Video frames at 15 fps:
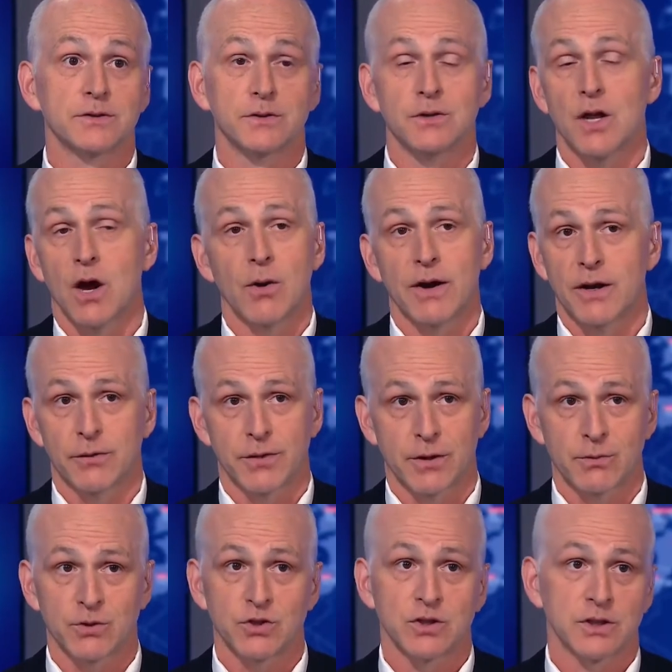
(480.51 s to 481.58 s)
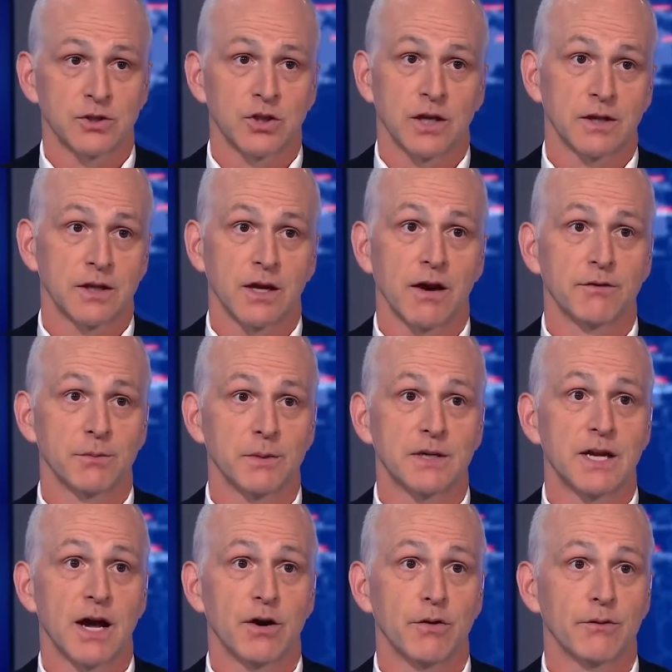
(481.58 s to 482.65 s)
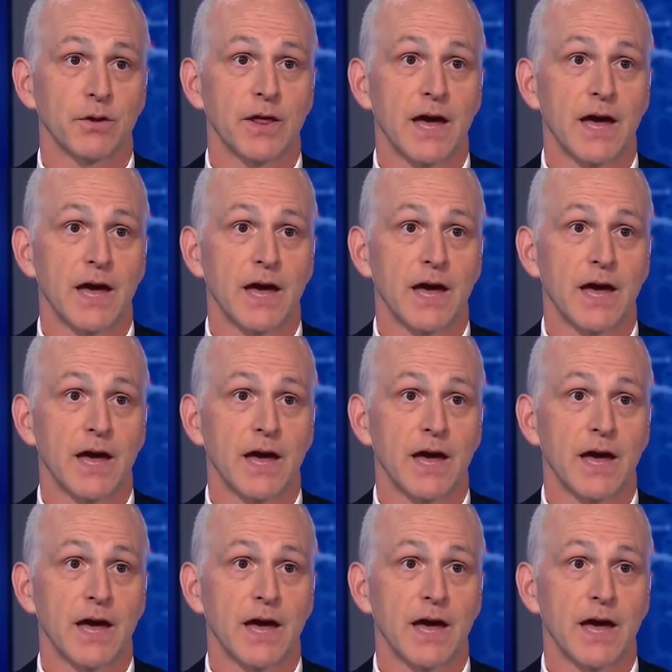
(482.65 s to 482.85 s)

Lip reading: So no, I don't think we should shut the government down over